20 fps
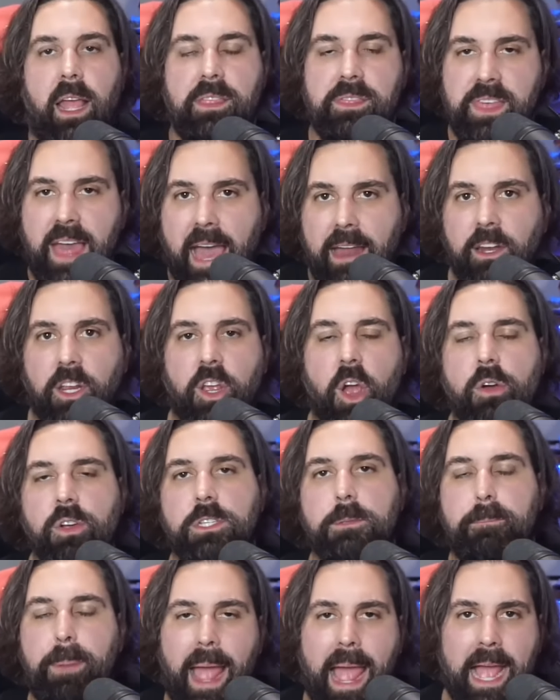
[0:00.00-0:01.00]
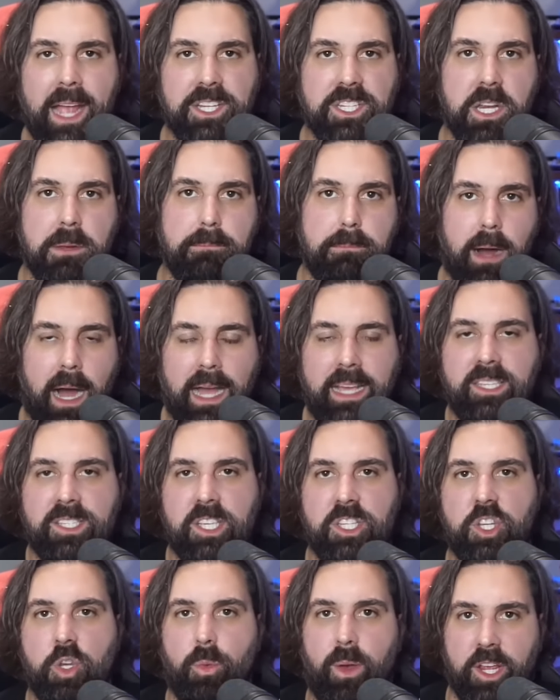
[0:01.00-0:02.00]
and that goes back to my
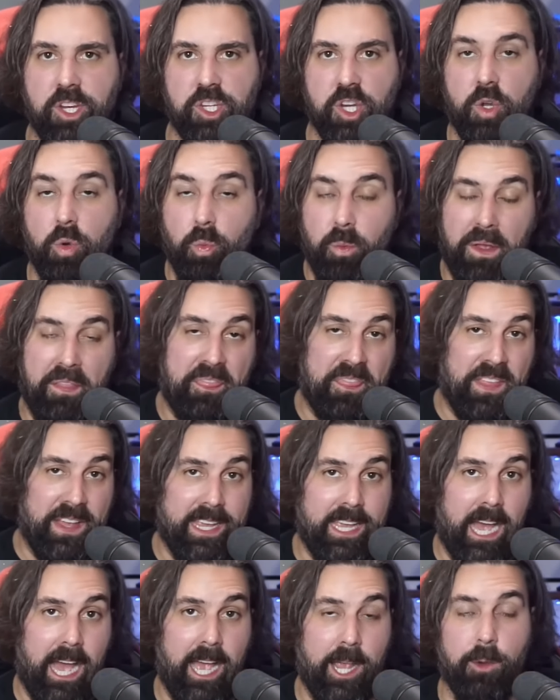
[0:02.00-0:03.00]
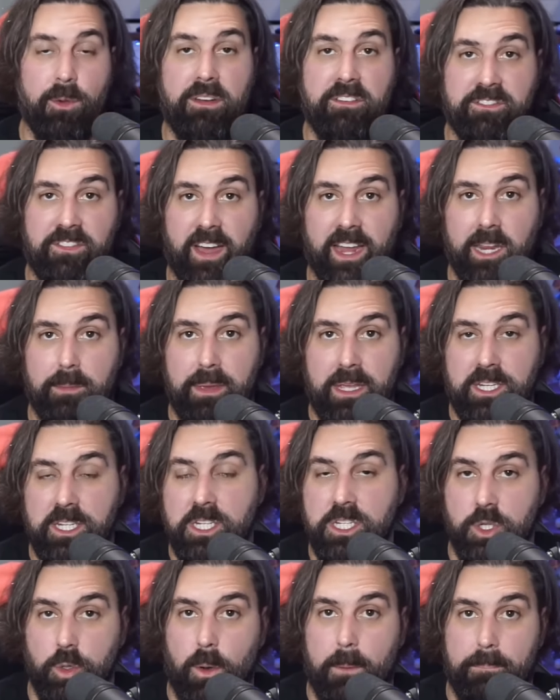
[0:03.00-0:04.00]
situation with the guy who invited me to
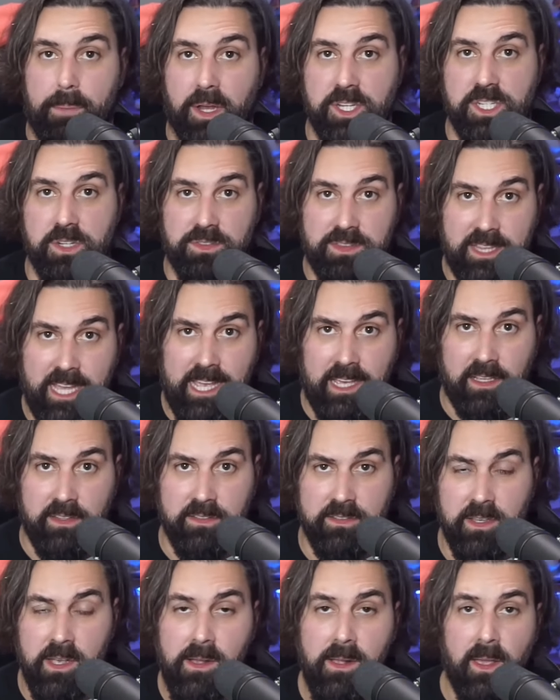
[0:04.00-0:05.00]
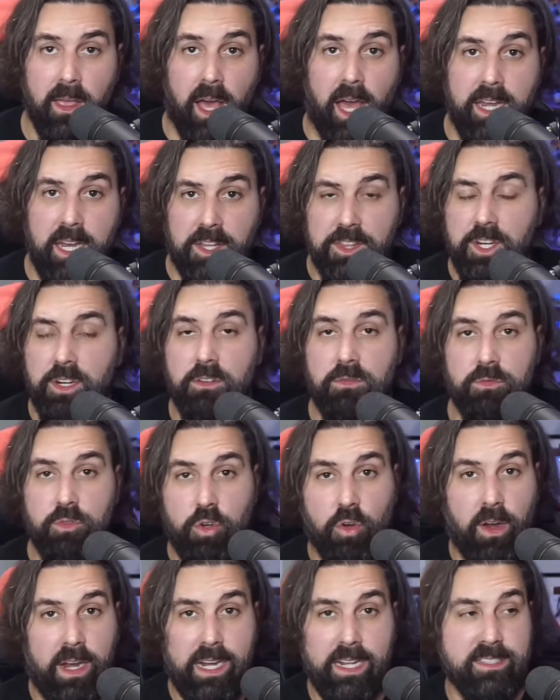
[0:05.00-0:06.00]
do a bunch of things. Another
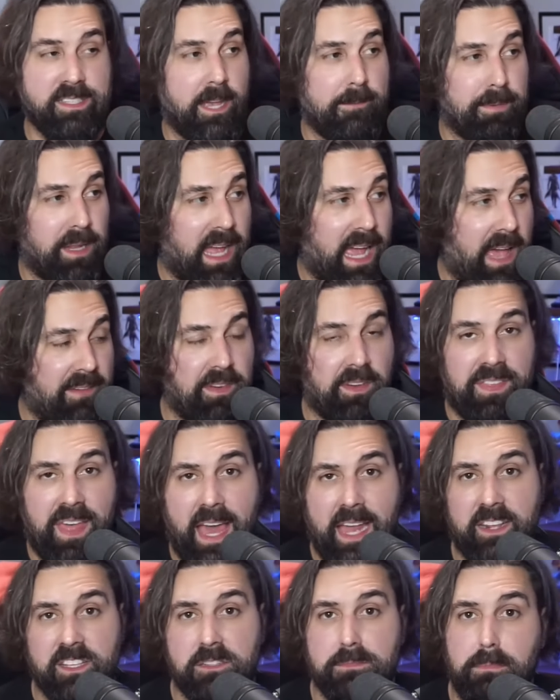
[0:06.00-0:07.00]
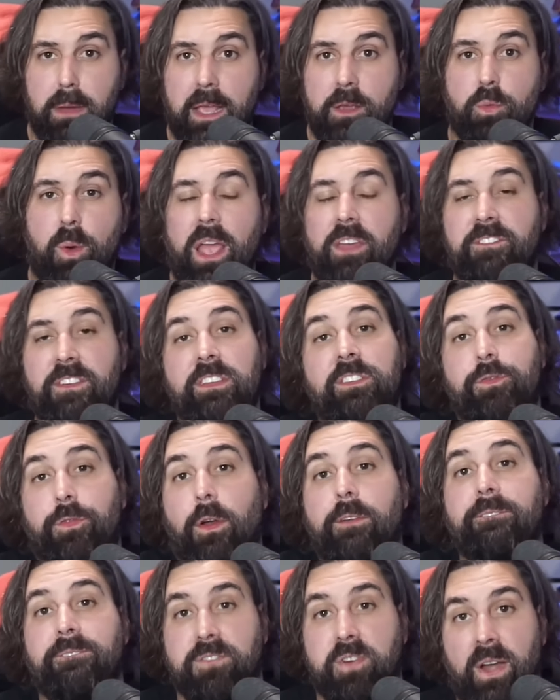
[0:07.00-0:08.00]
great example I have of that is my wife is
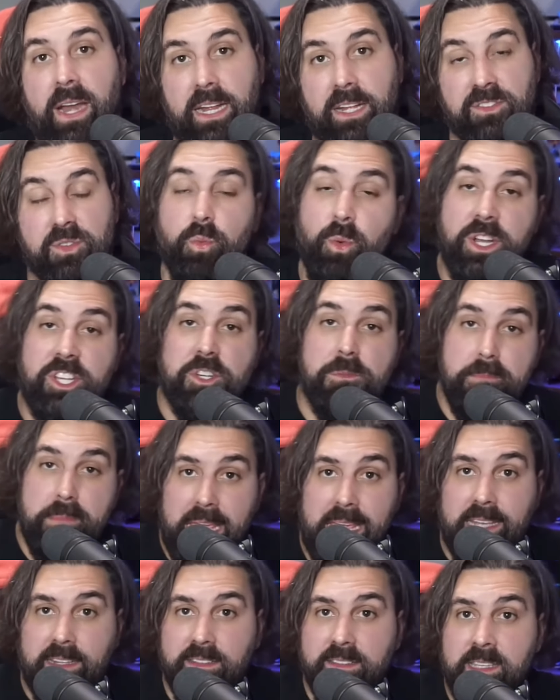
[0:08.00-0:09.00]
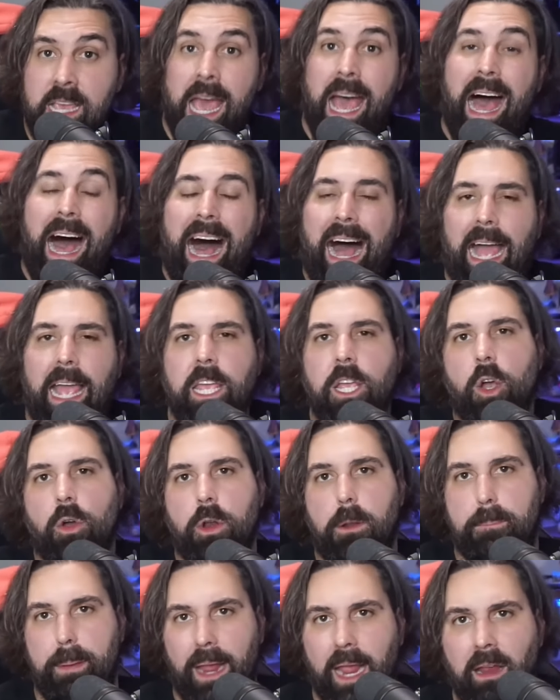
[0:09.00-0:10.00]
from France, which means I go
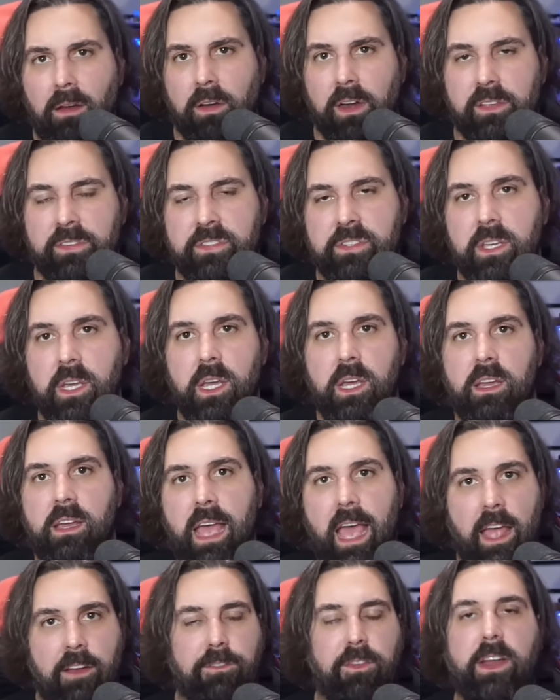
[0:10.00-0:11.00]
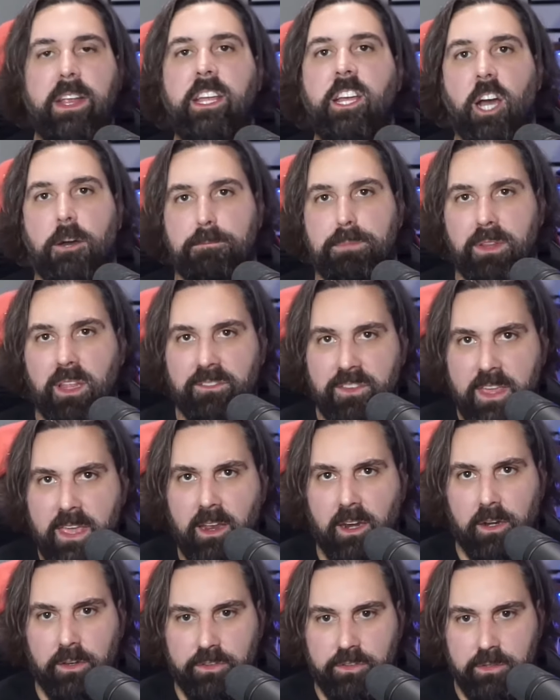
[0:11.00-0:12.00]
to Paris every couple of
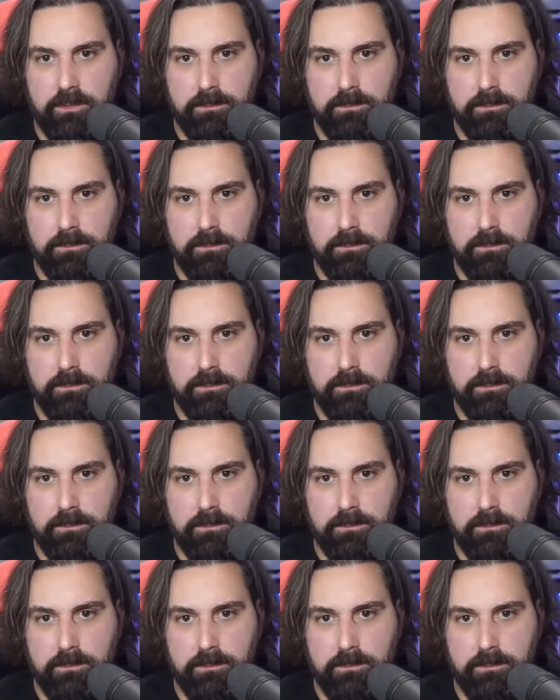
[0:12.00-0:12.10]
years.